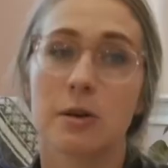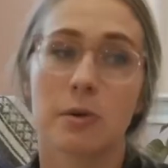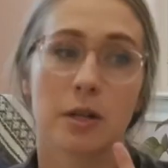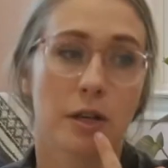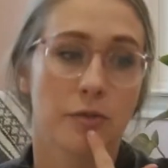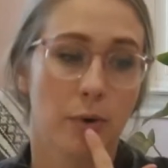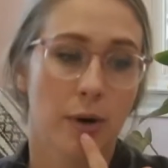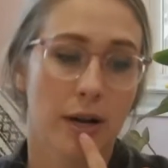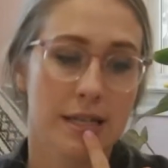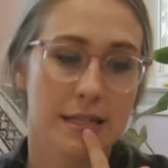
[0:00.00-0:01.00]
want to look
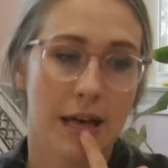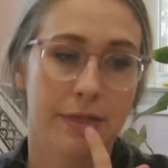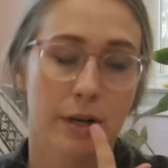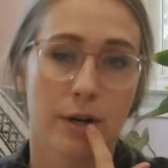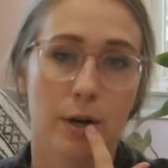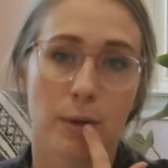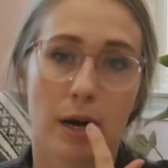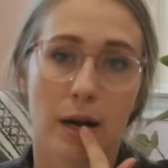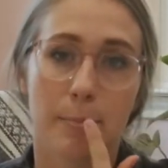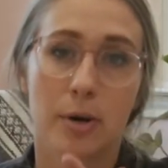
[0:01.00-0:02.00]
for is that they're no
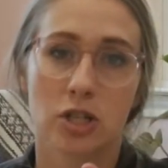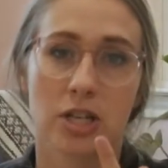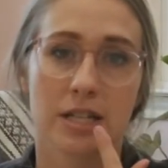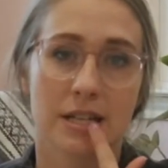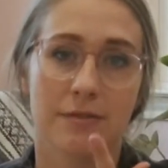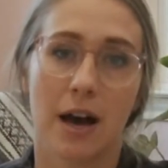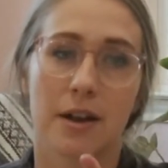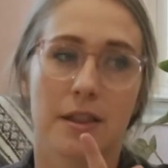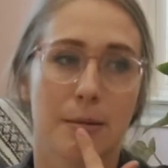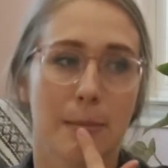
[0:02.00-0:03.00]
longer pushing stuff
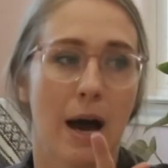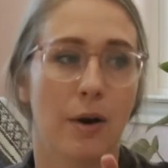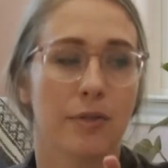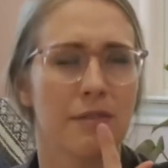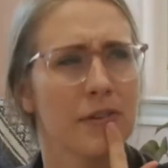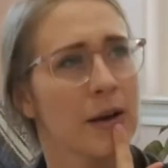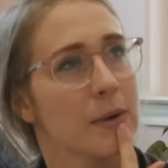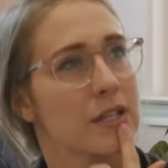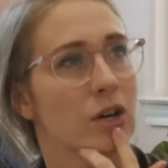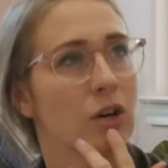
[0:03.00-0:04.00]
out of their mouth. I forget
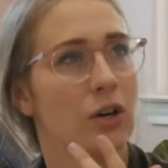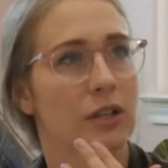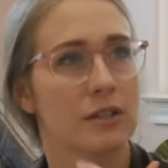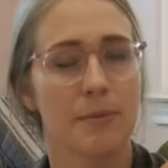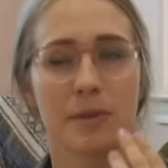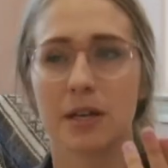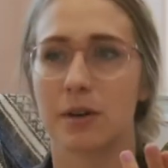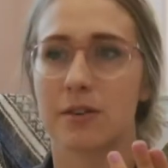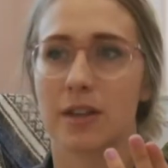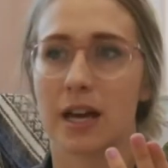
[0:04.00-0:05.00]
what it's called. Something
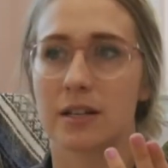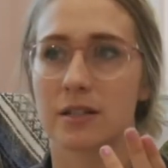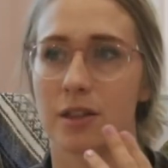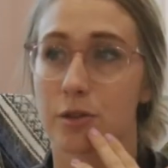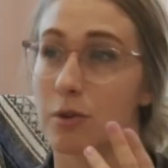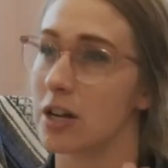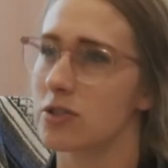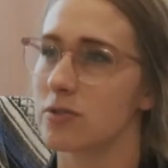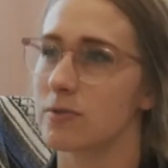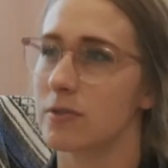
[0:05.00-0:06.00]
reflex. The
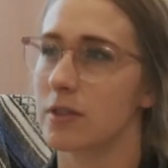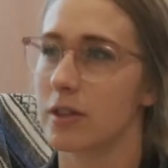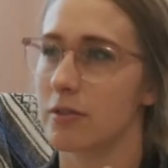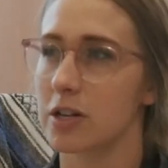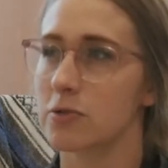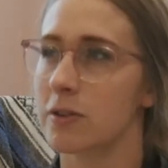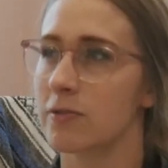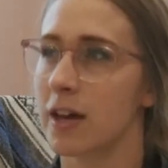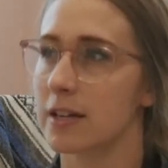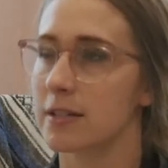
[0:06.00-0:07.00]
thrush
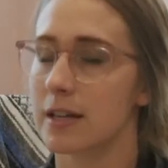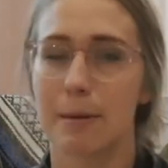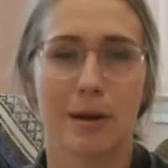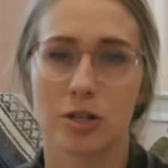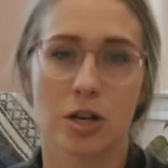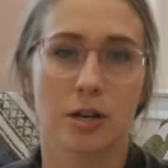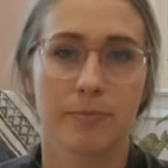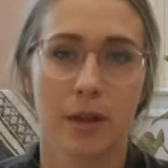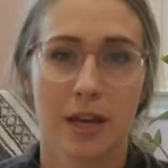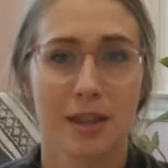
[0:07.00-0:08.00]
reflex. I'm not sure.
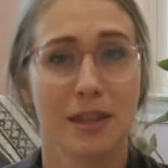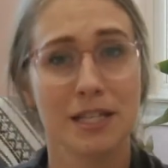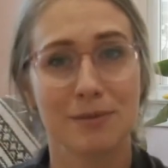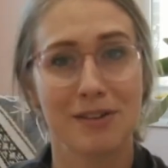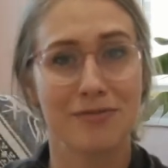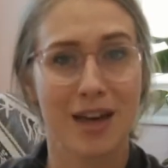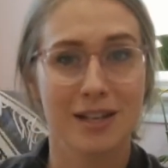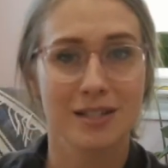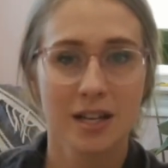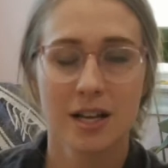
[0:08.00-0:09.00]
This
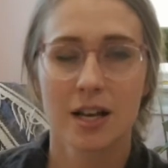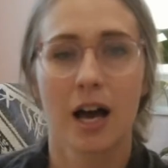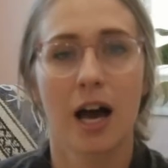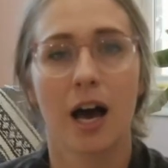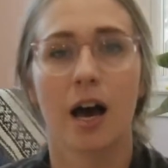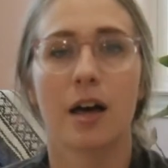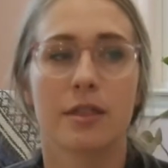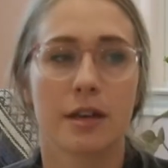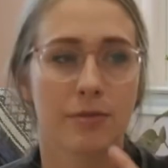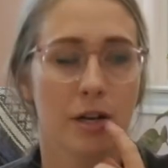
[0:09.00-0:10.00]
reflex.
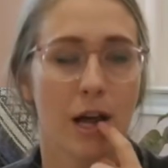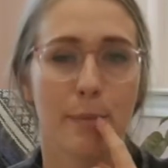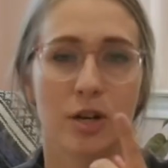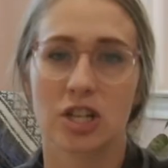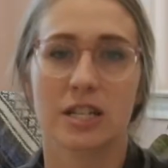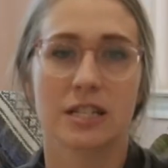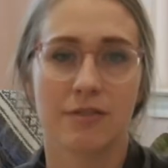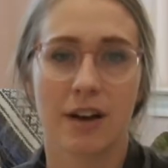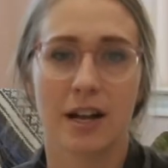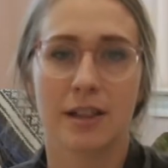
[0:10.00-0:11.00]
That they're not pushing
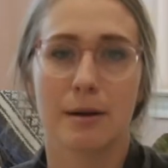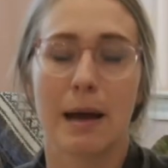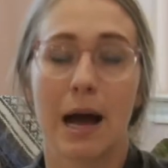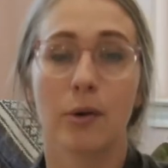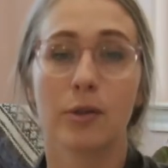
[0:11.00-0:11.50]
stuff out of their mouth.